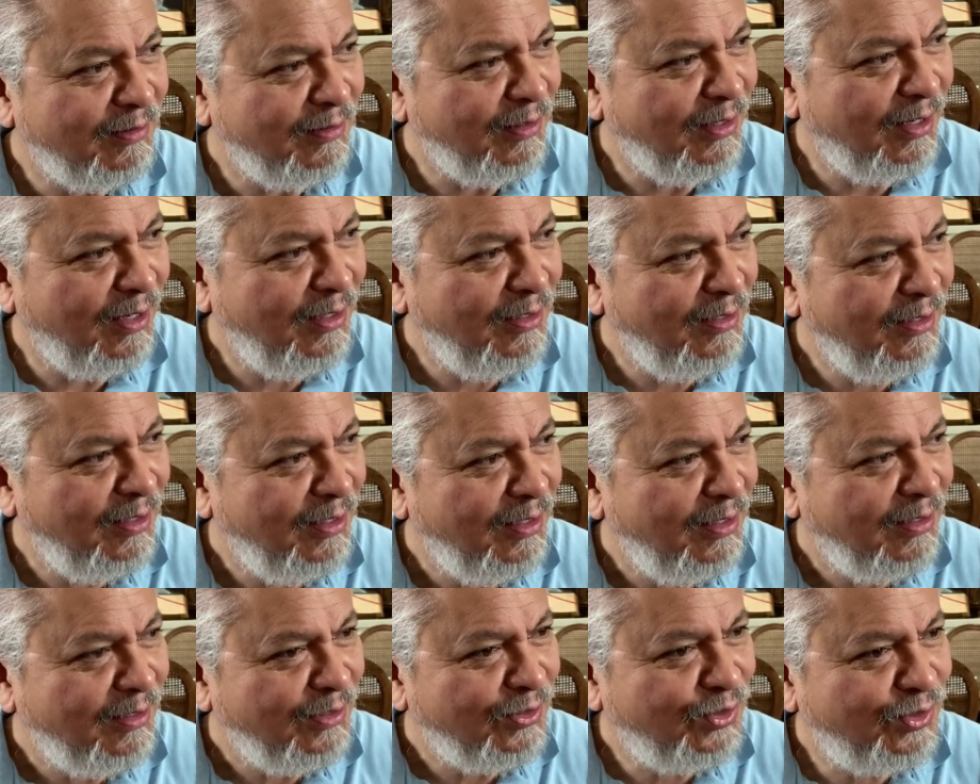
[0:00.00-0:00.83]
Eh?
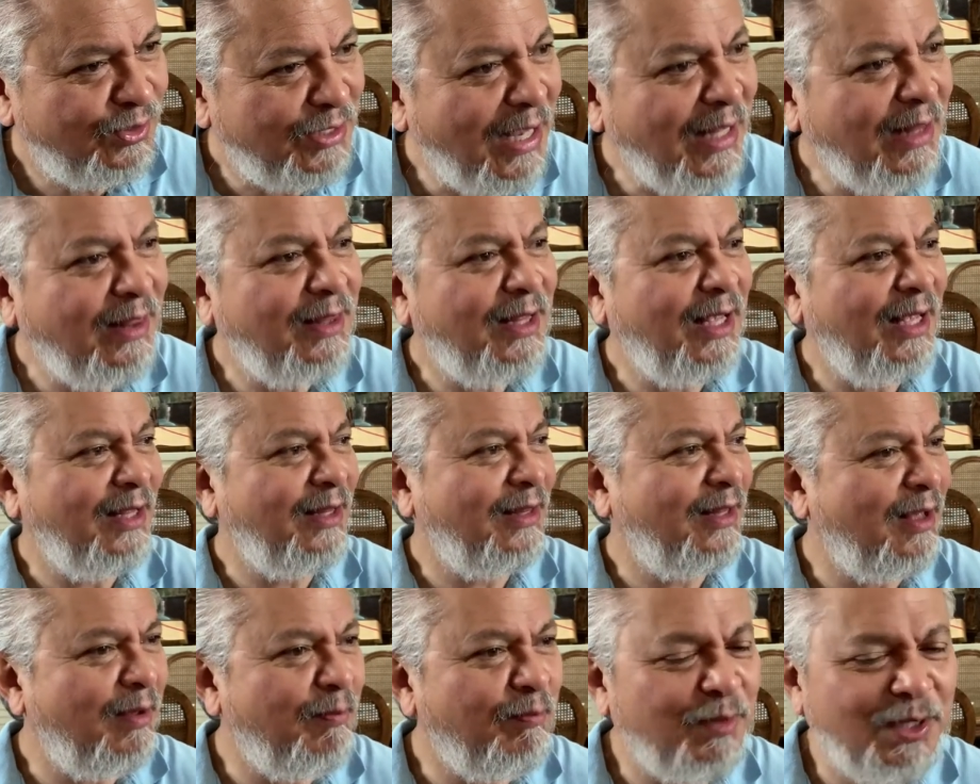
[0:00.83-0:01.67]

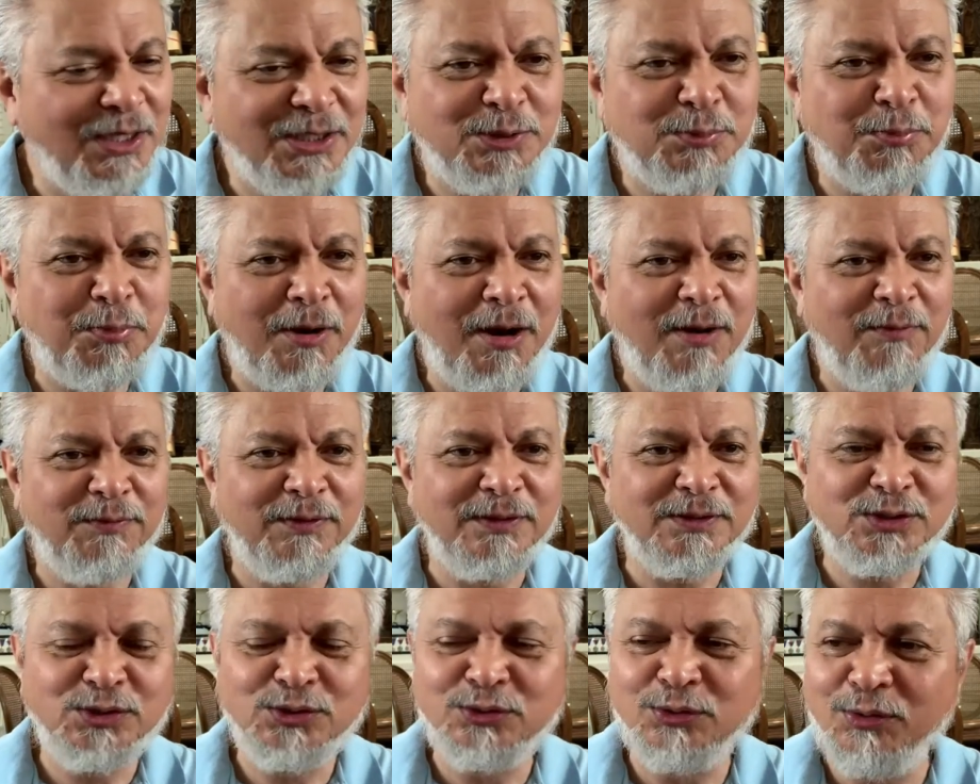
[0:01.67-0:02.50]
Sending them, these
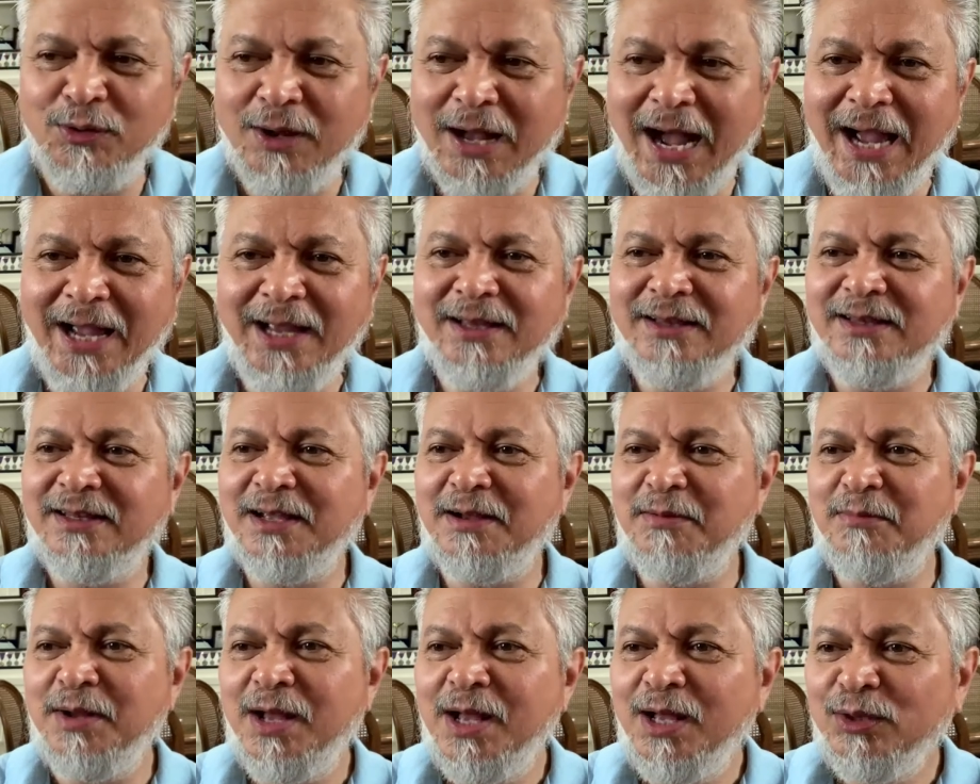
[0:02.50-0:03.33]
prophets, to guide
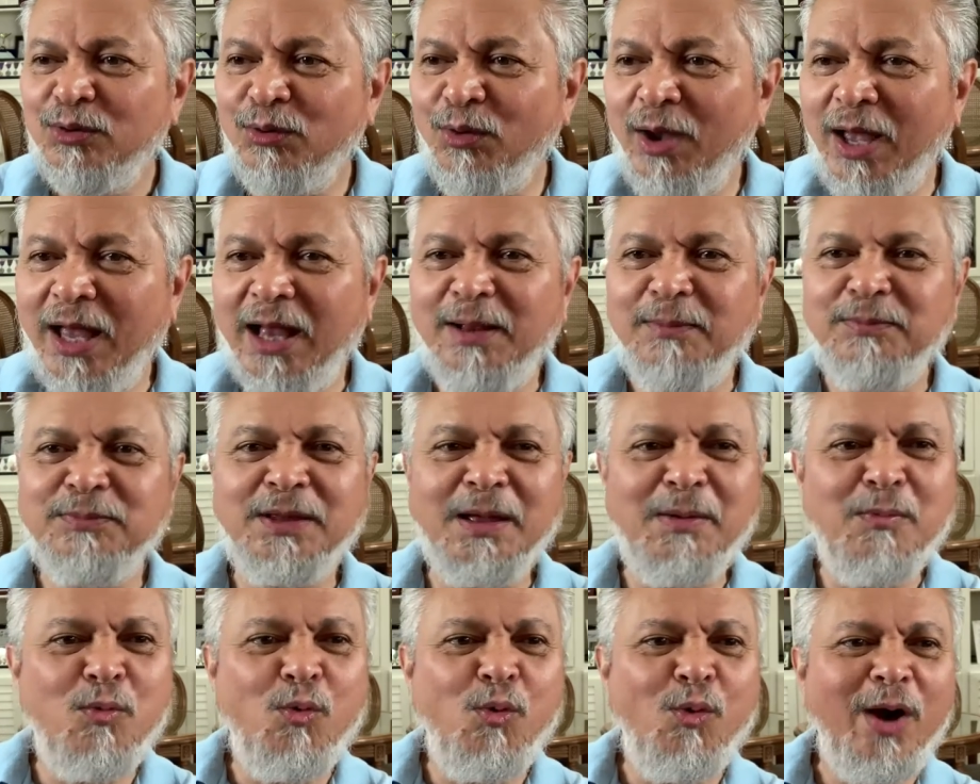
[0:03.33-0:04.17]
them, to help
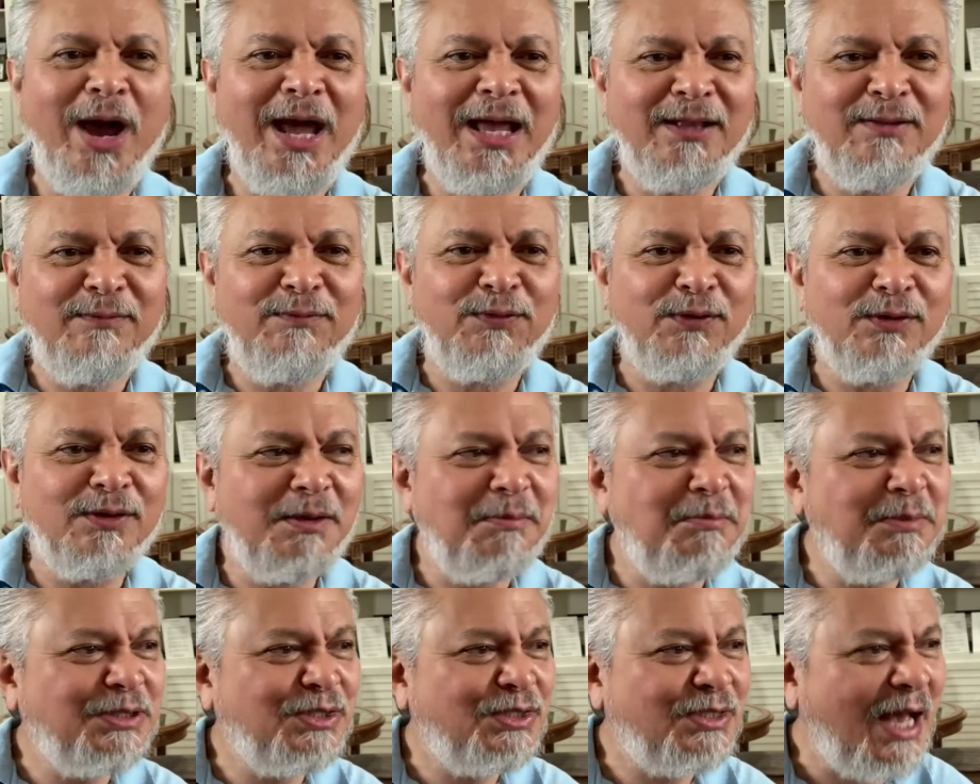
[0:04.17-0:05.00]
them wait for
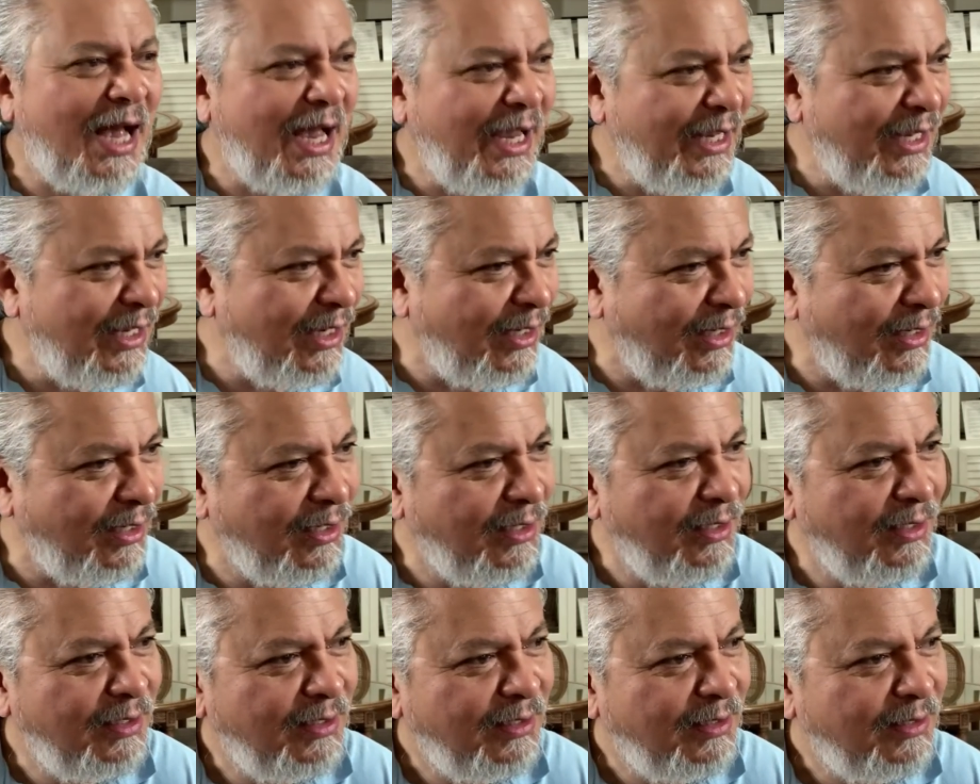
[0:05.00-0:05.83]
the Messiah.
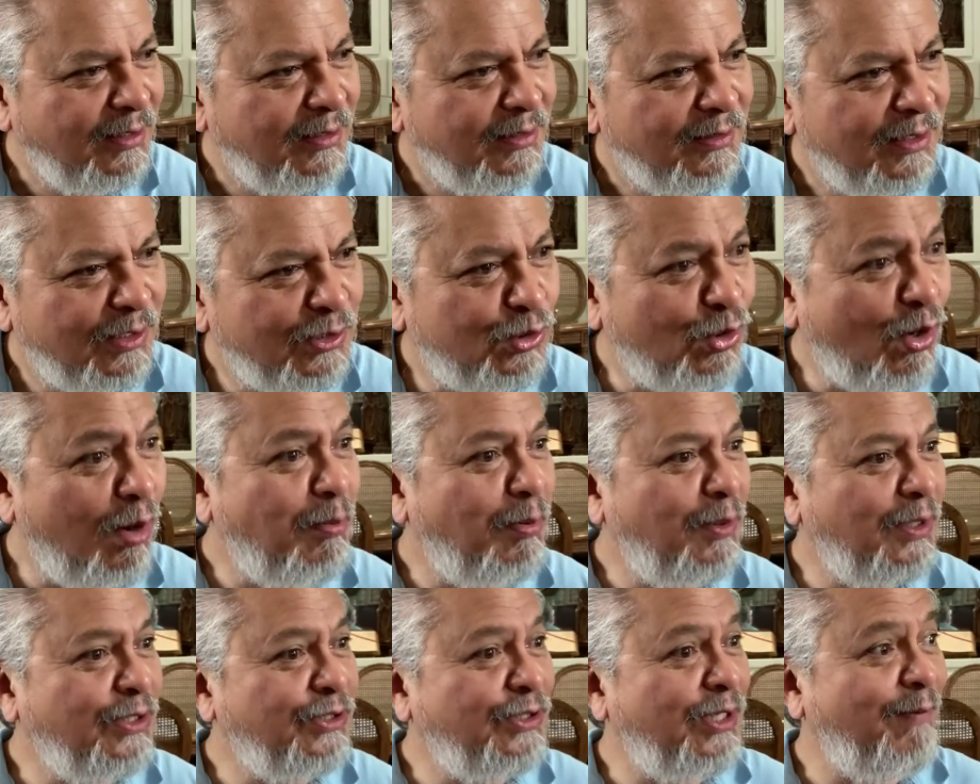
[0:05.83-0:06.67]
The
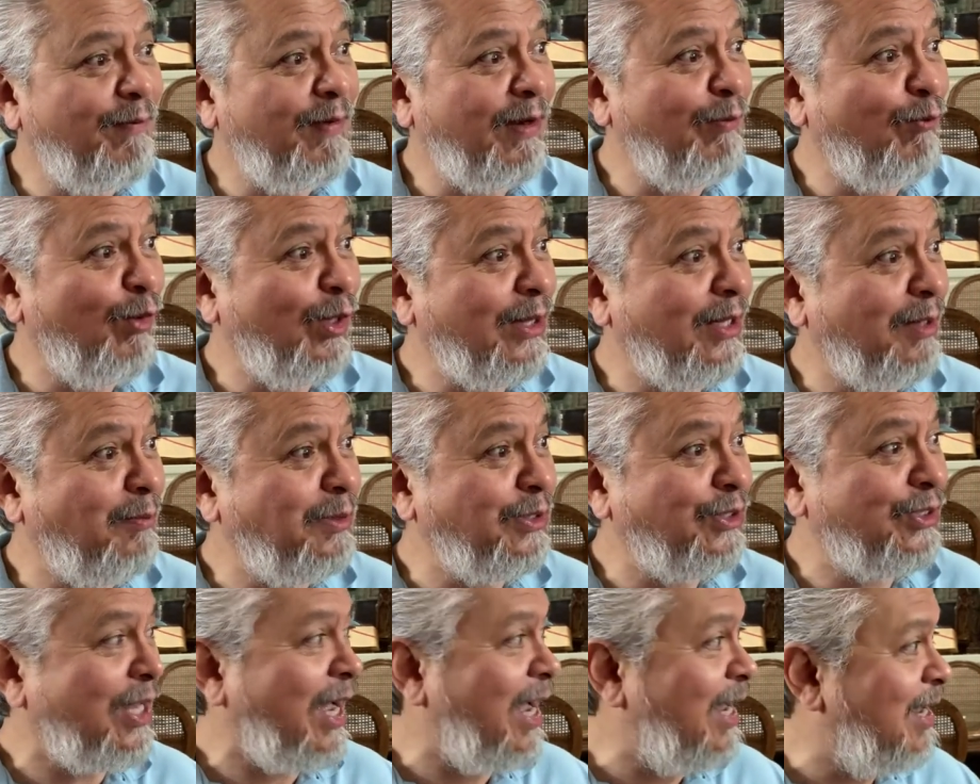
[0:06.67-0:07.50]
trouble is, even when the
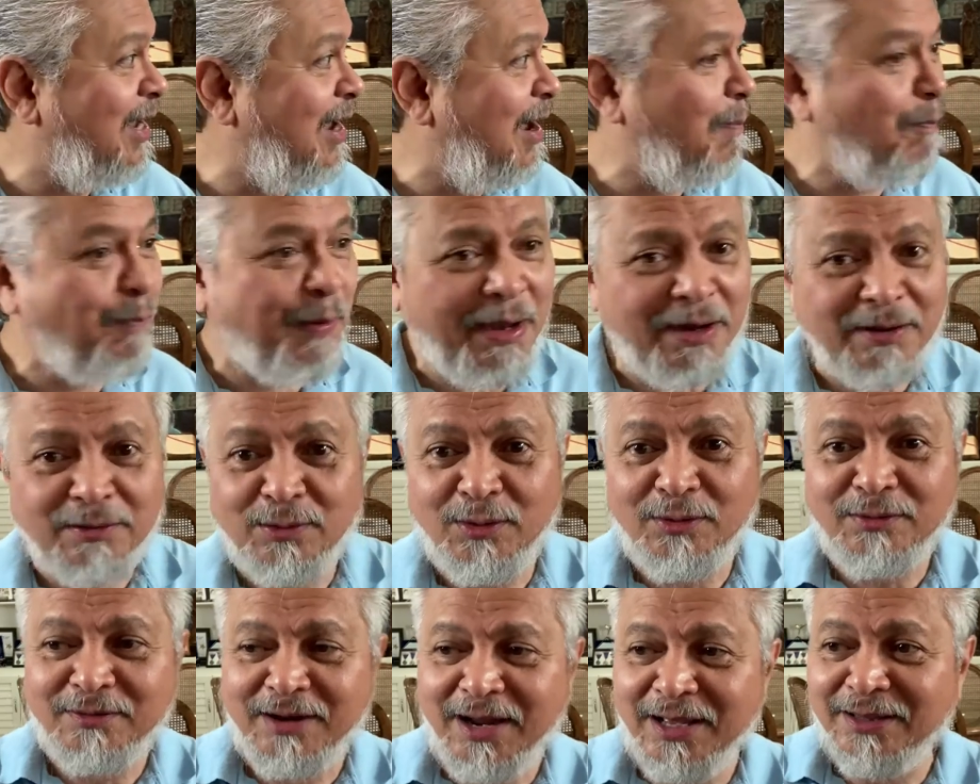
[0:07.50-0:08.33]
Messiah appeared
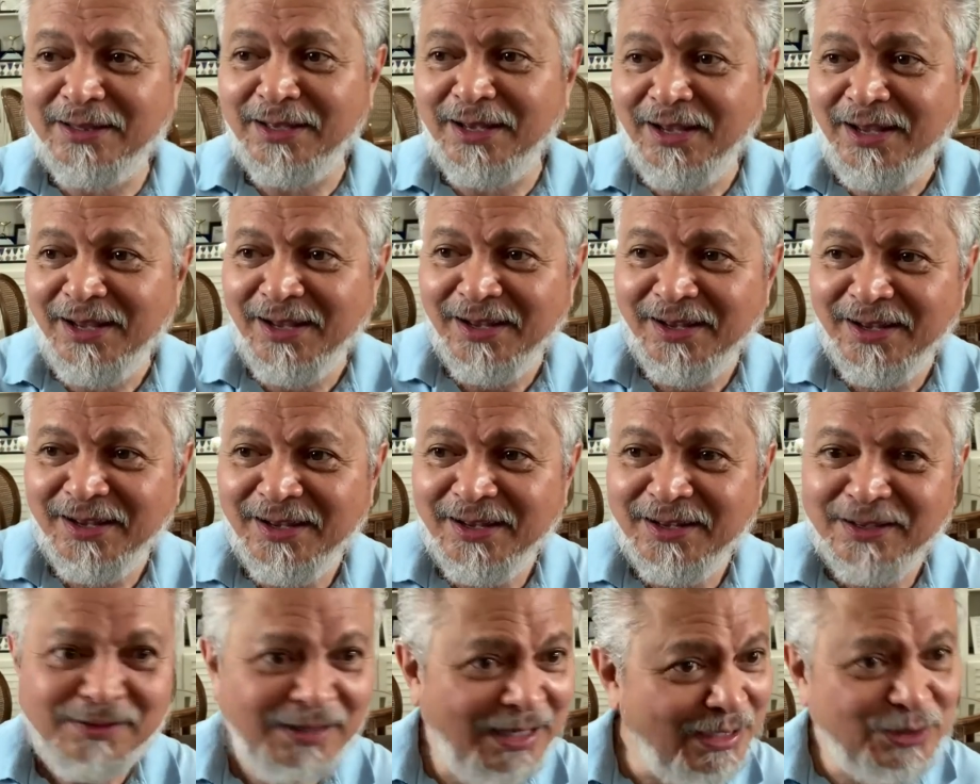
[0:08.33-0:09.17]
already,
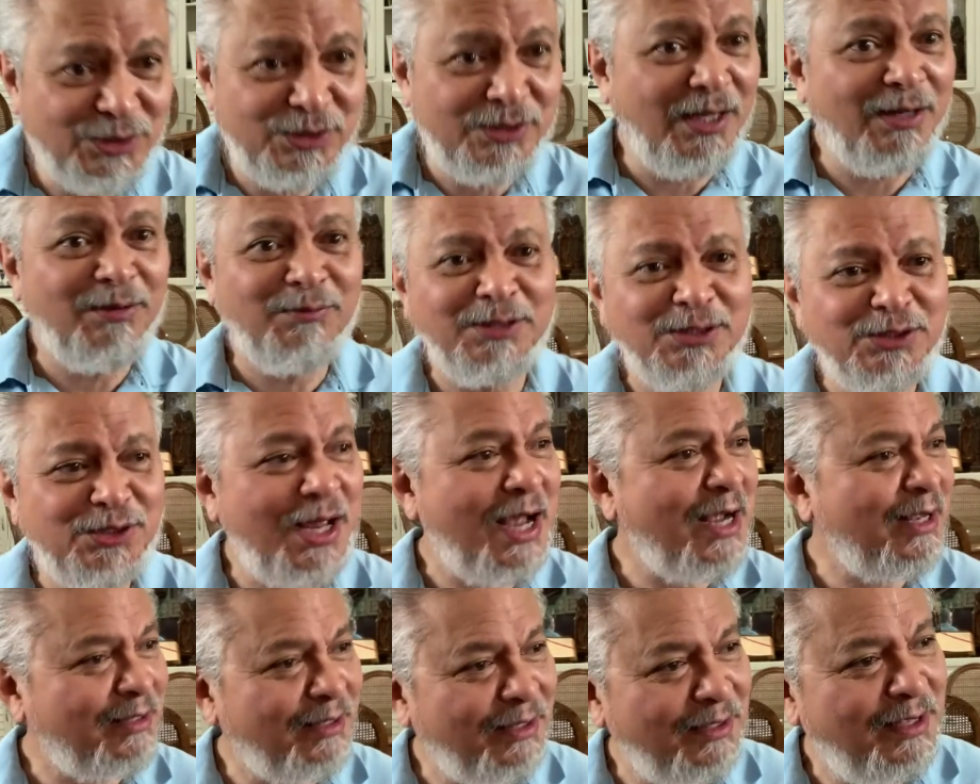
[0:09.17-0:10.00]
they still
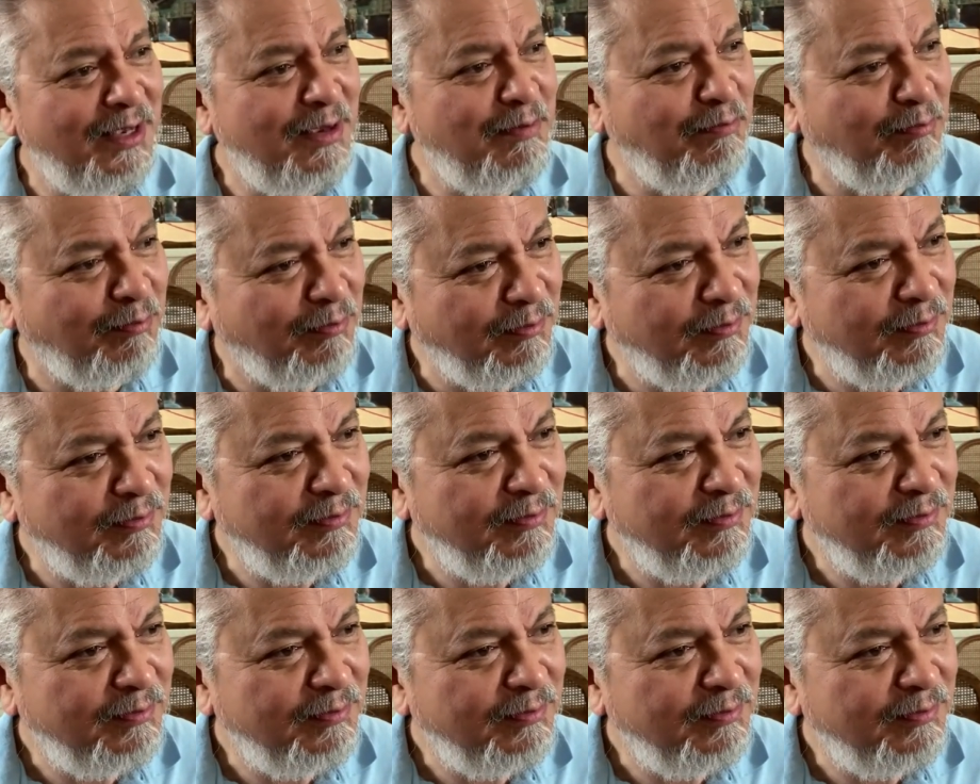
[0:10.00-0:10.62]
rejected him.